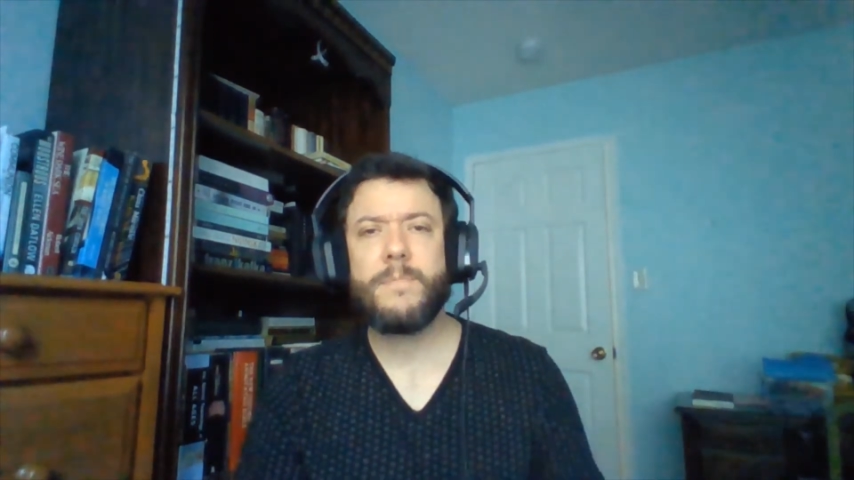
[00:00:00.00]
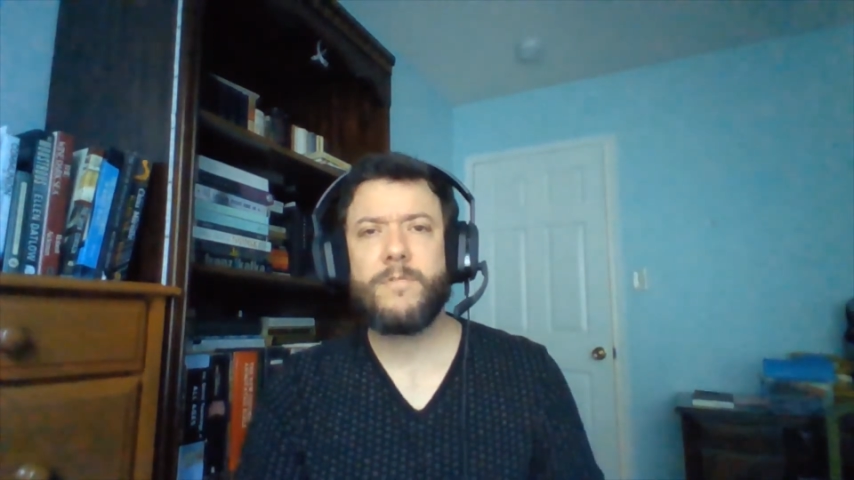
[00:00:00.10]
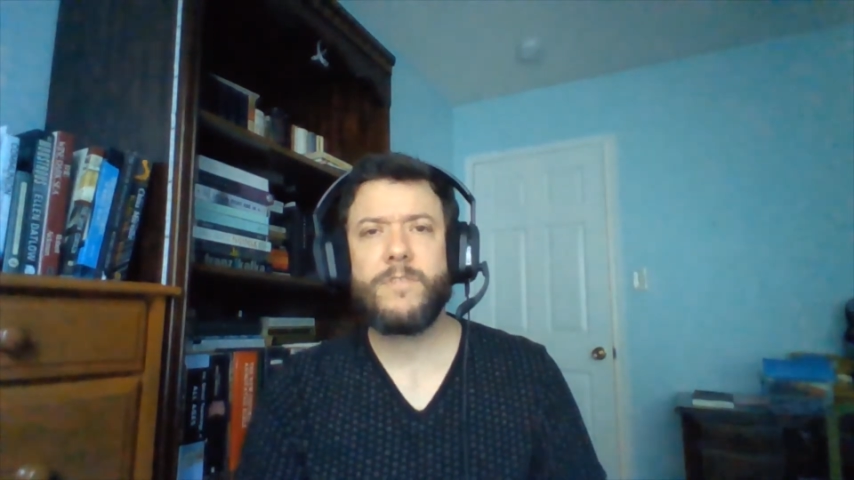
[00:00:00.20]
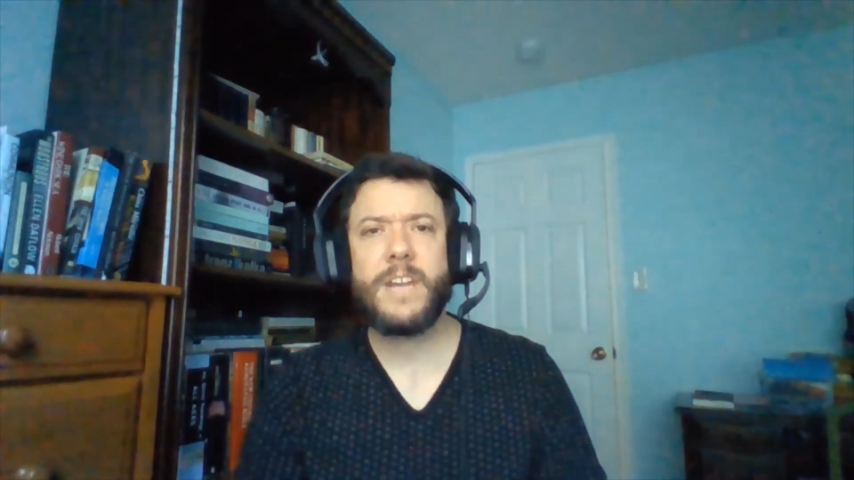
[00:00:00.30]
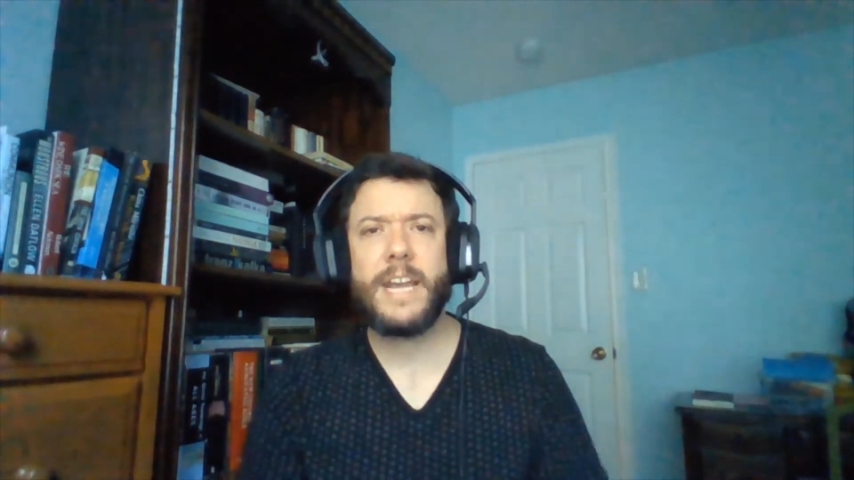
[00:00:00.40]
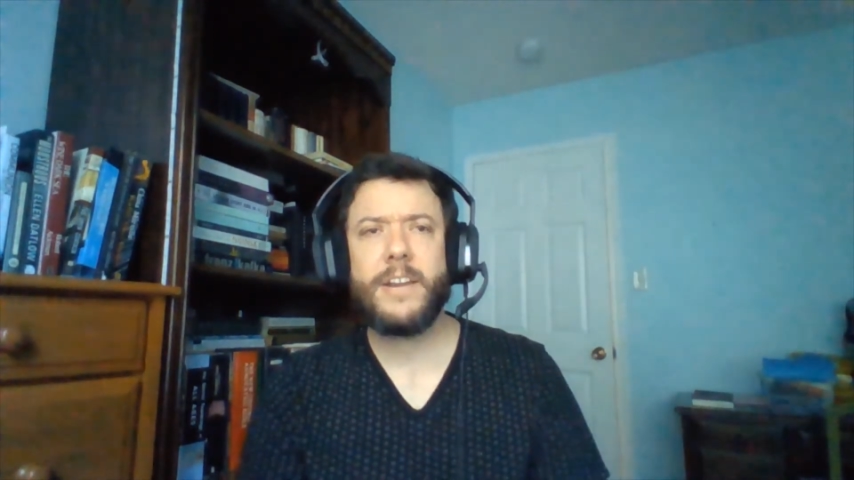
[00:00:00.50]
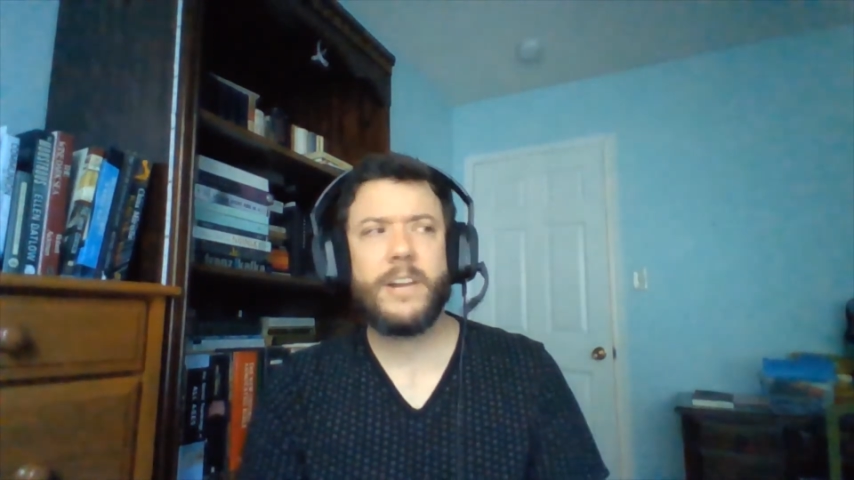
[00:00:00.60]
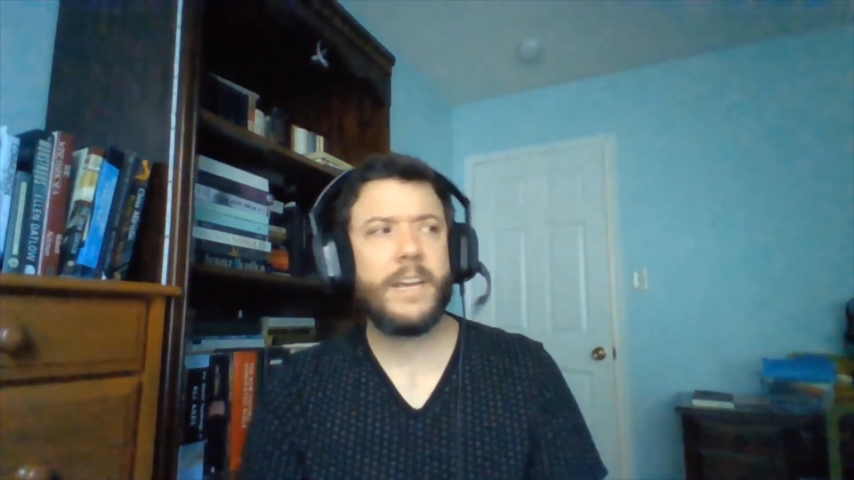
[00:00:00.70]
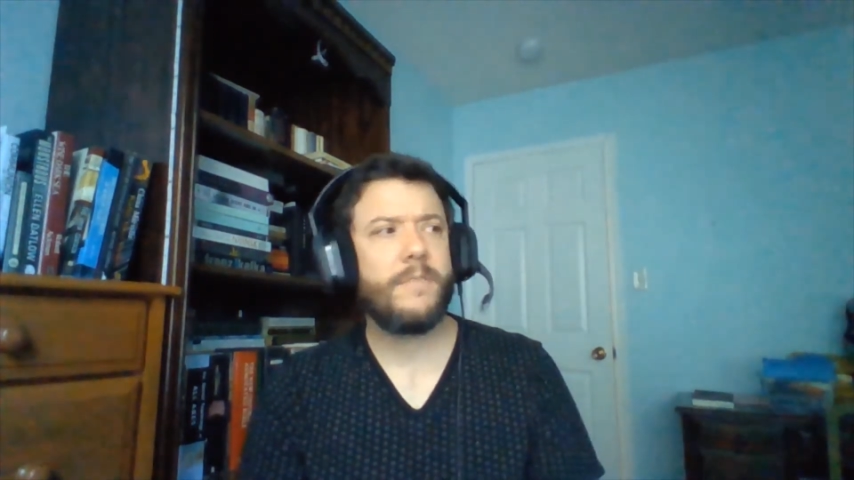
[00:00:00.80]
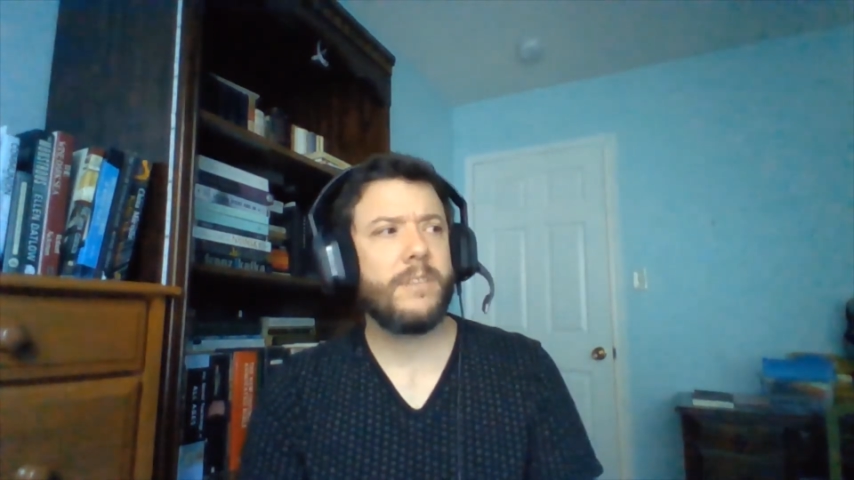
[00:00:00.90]

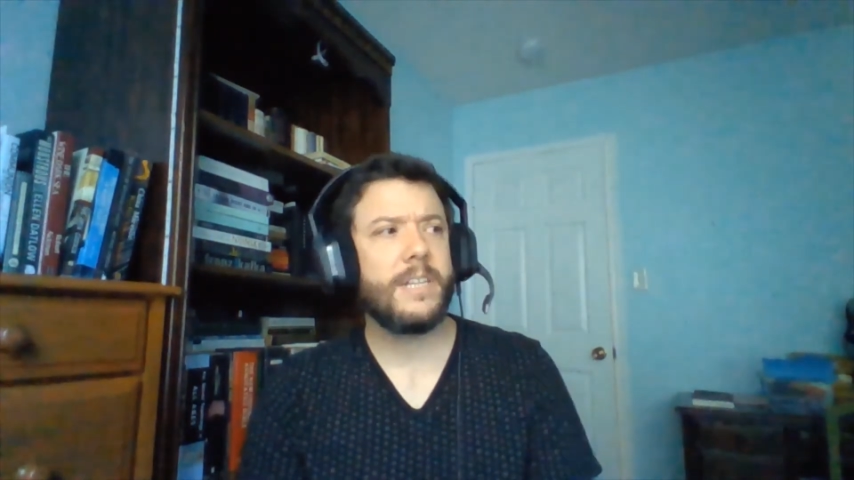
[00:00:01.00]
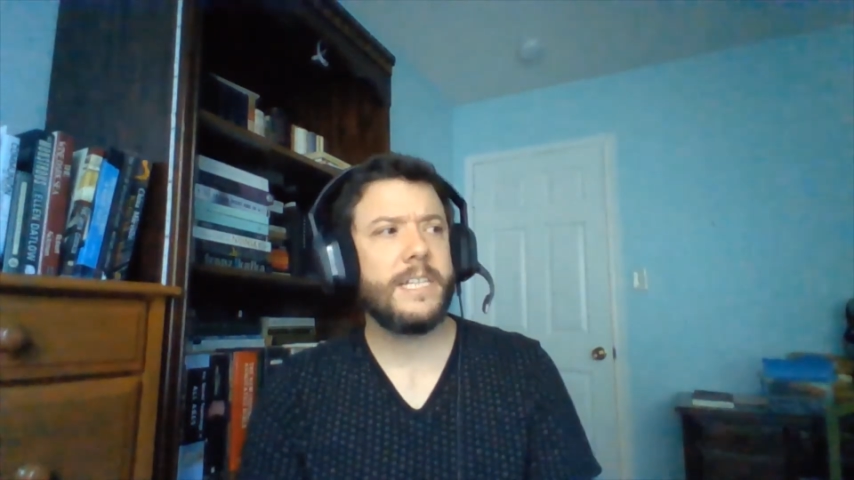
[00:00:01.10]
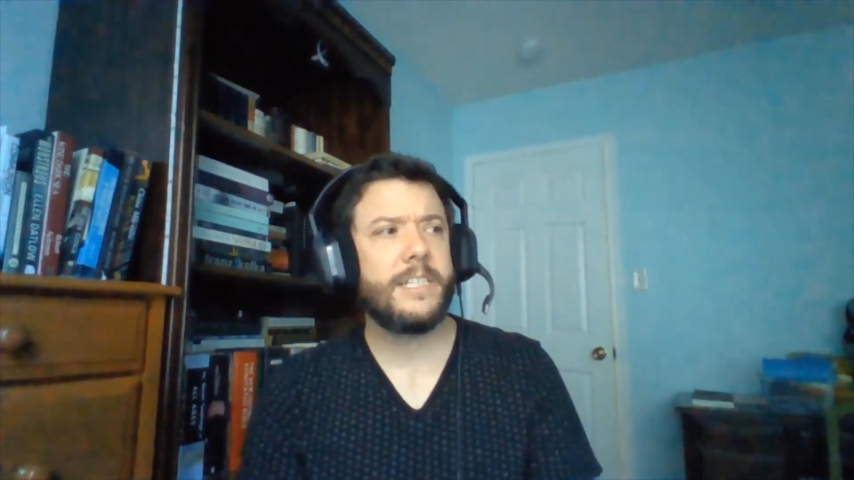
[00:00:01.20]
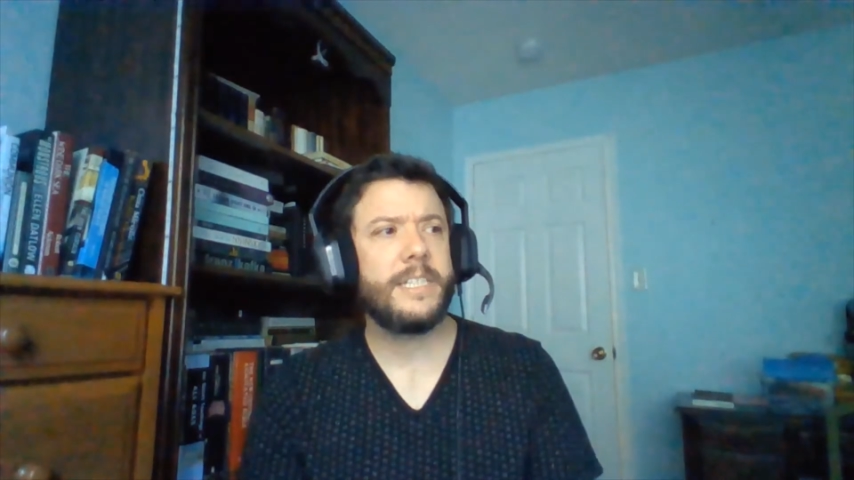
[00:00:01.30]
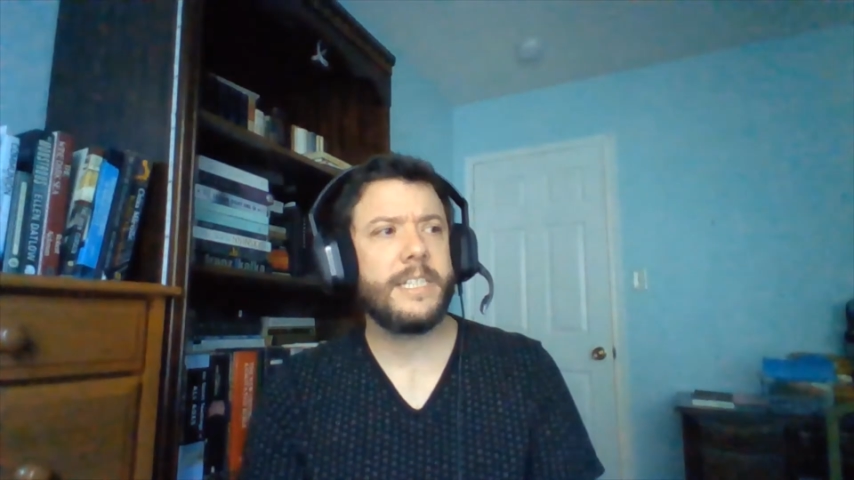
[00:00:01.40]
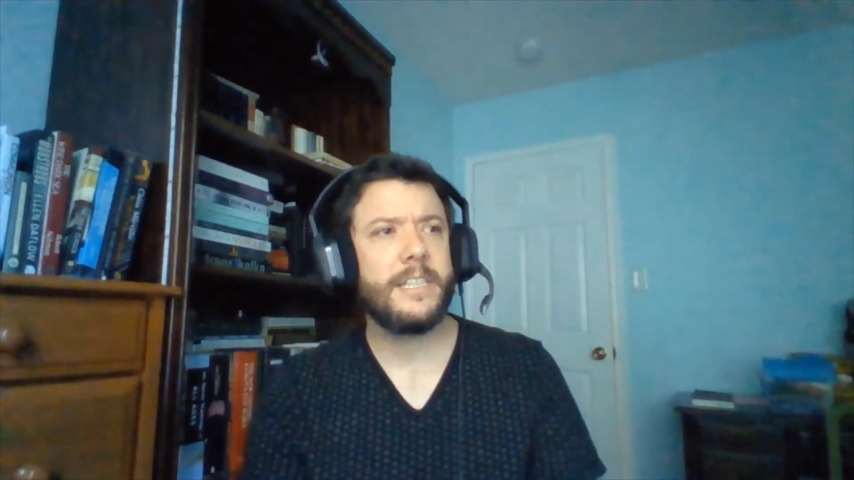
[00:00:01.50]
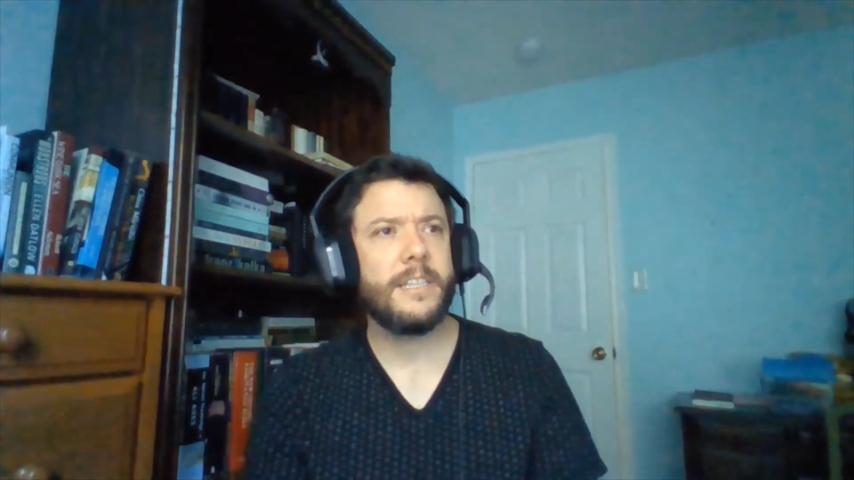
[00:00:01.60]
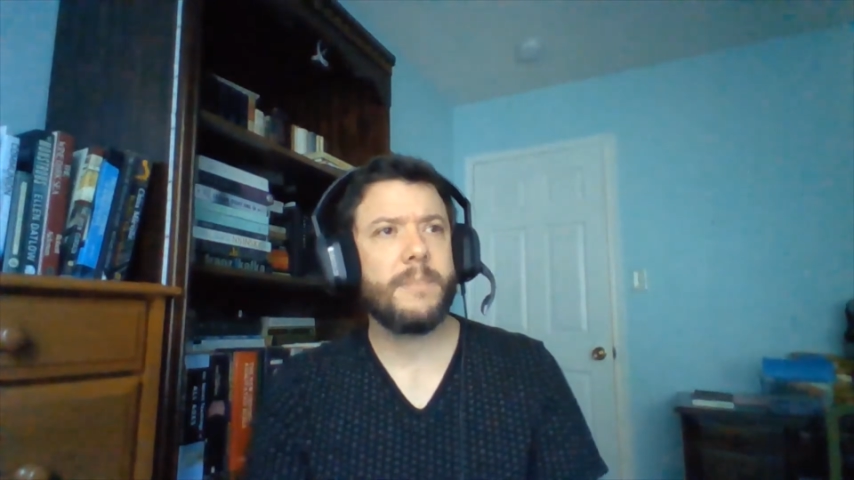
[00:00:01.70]
had released in the